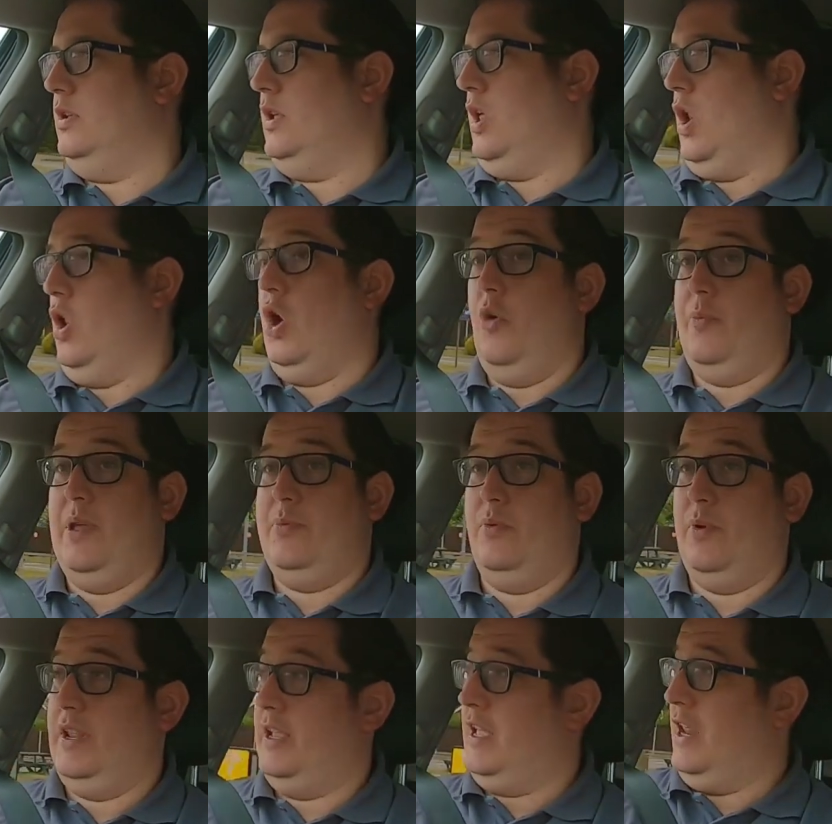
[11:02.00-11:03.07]
a lot of people,
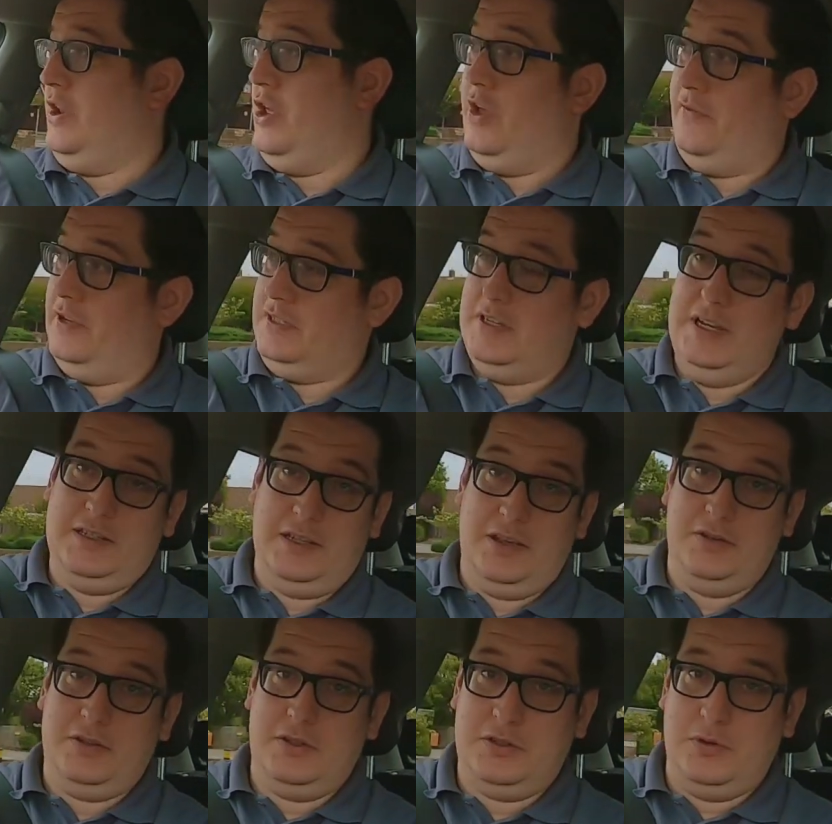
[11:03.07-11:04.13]
when they get nervous, need to go
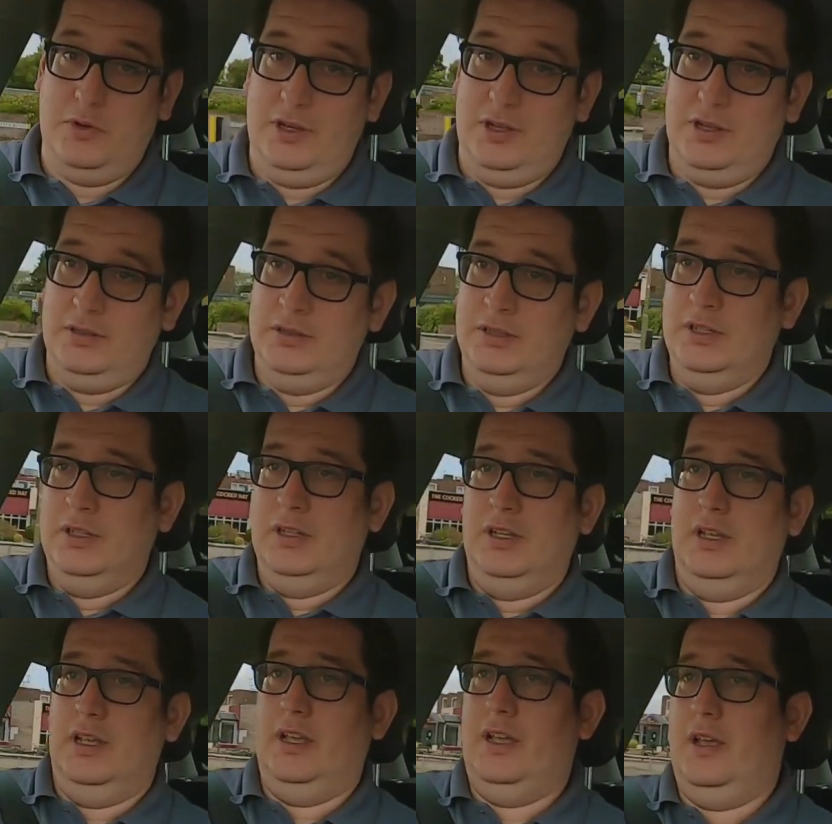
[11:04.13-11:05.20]
to the toilet.
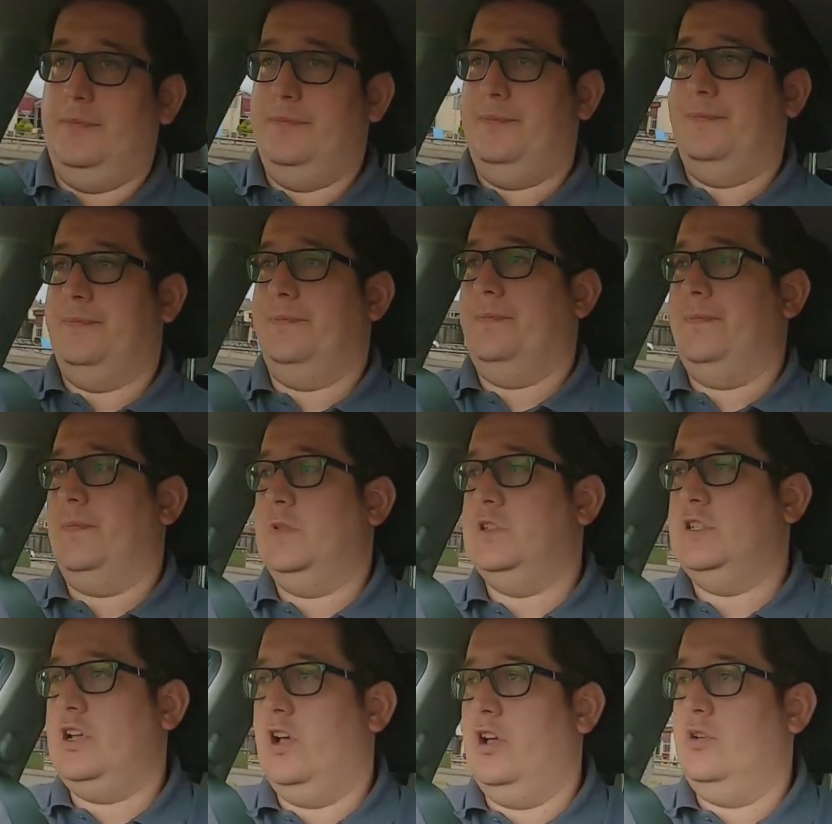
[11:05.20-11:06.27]

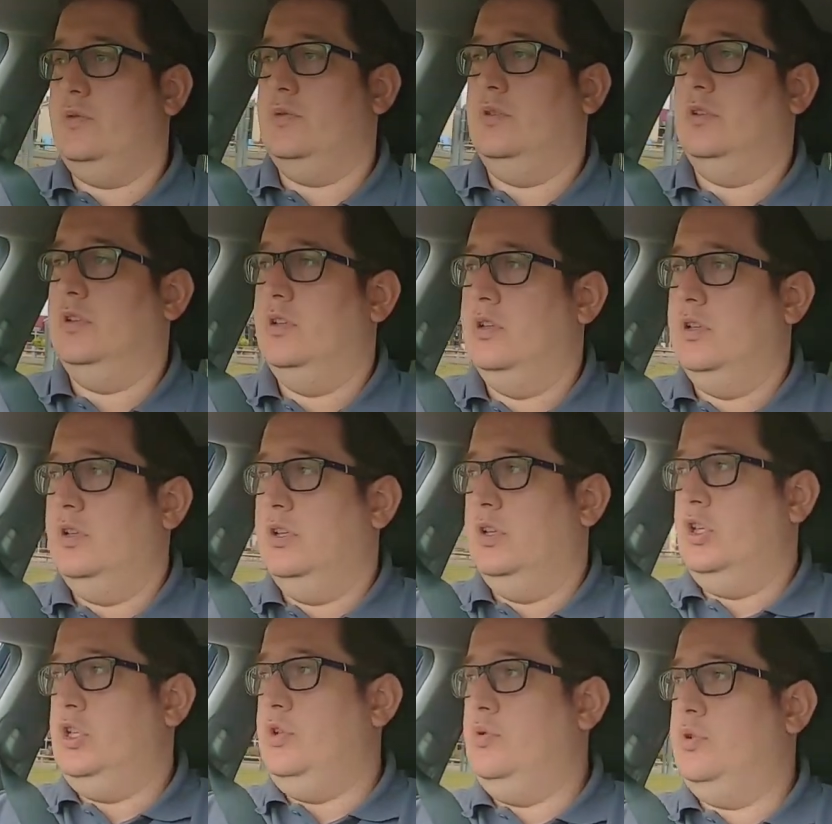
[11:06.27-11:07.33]
So
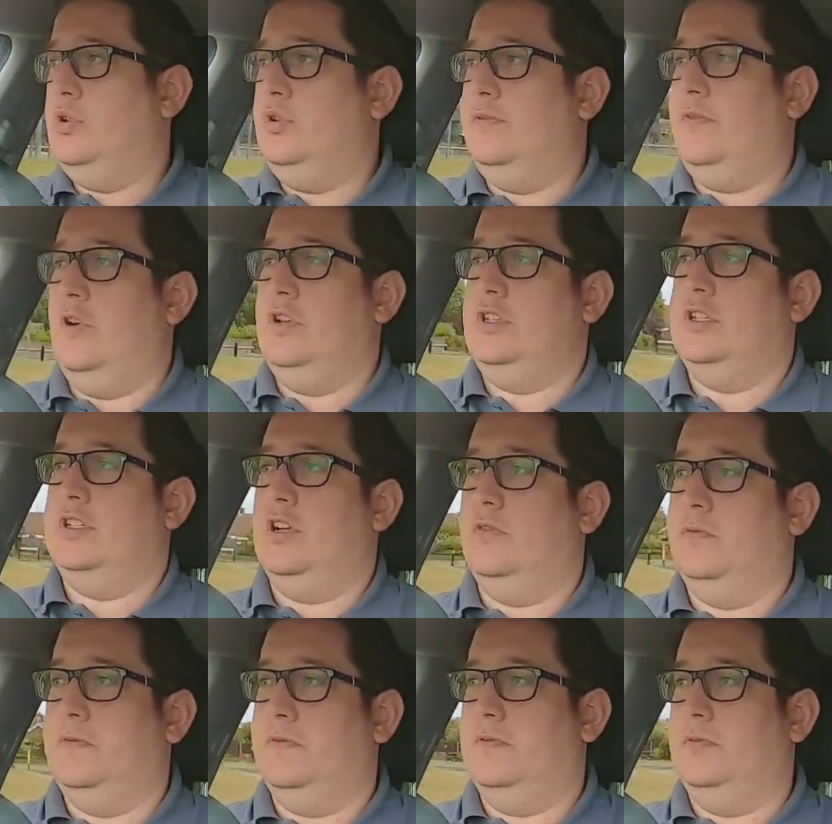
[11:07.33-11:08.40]
you could find
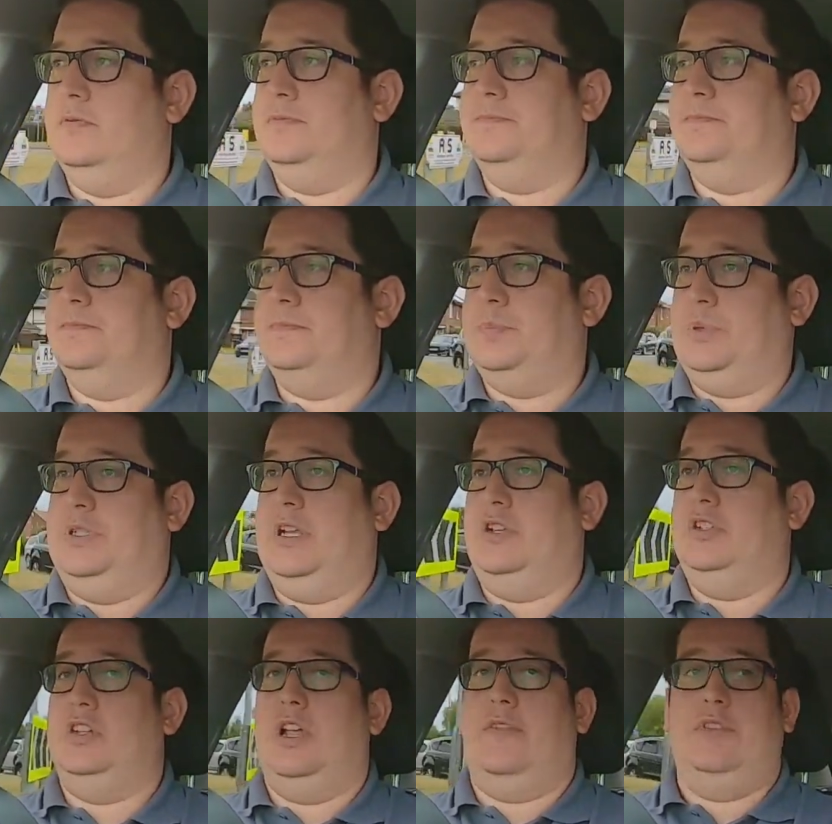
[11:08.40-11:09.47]
yourself
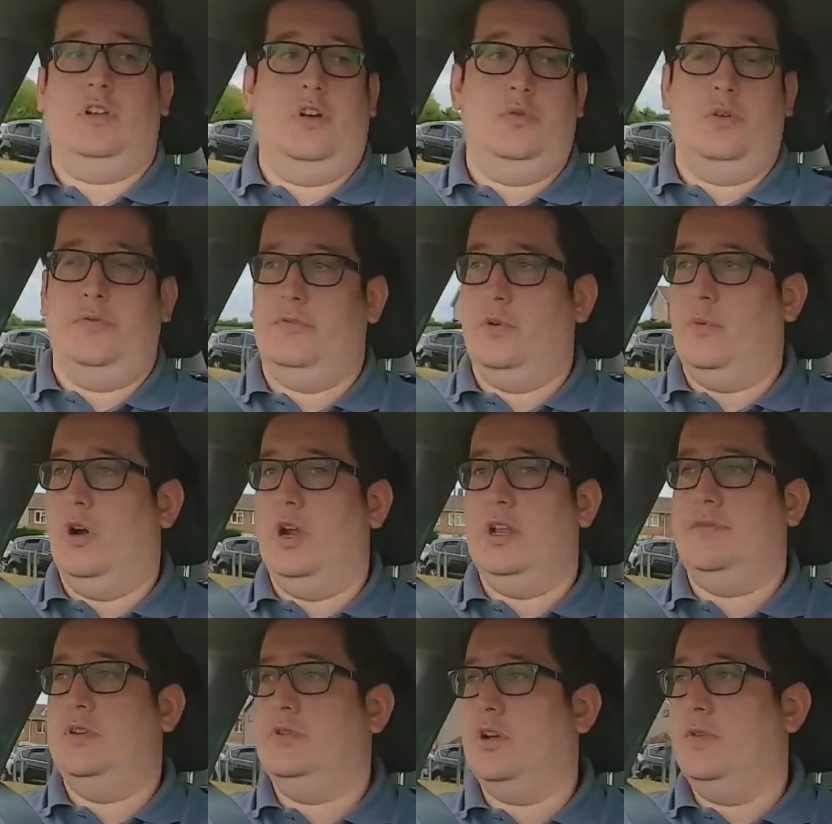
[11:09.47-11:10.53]
potentially having to hold on for a while
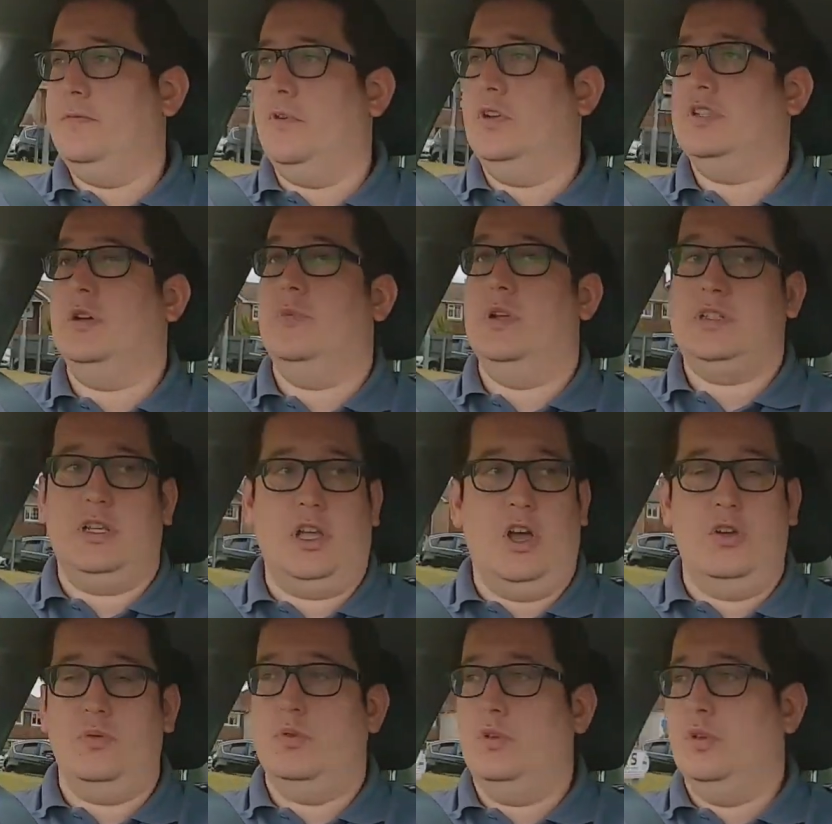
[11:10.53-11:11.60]
if you don't find somewhere to
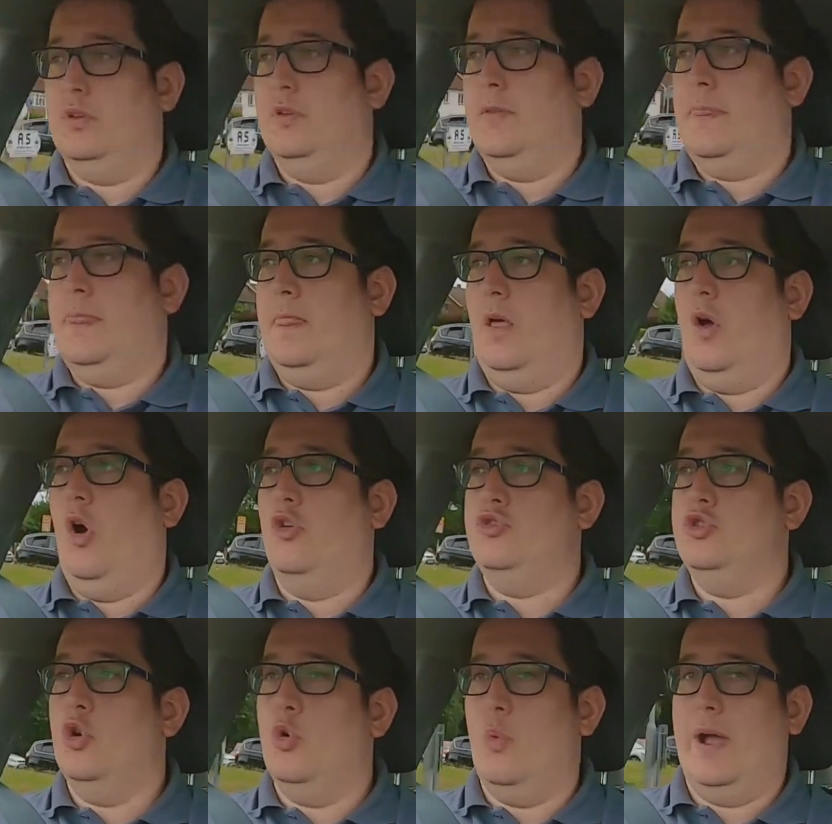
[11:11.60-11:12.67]
go on
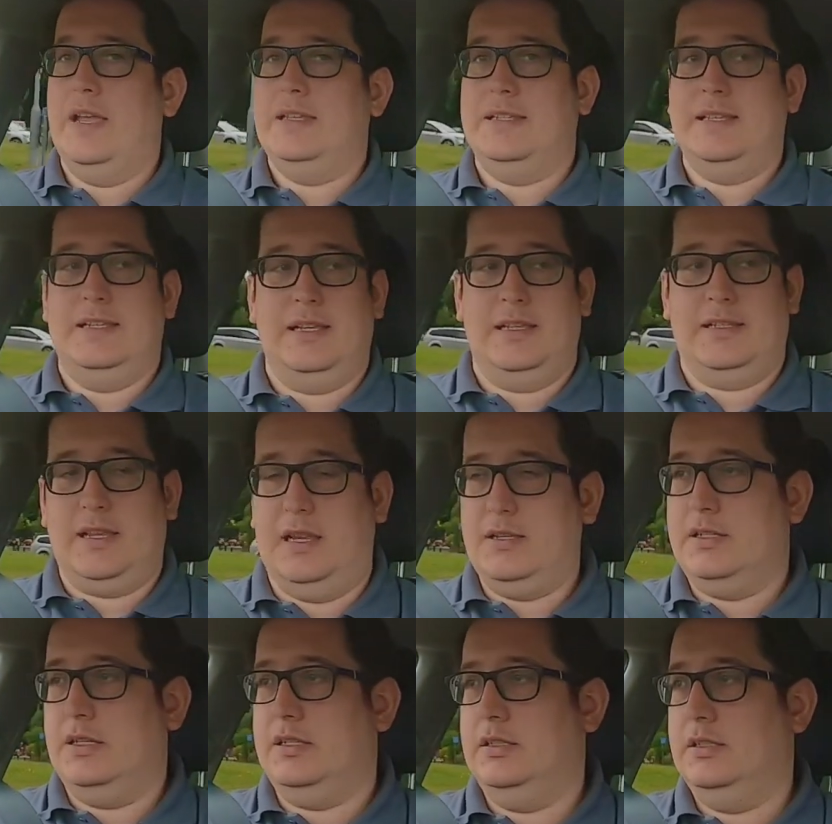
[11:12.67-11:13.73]
your way to the test centre.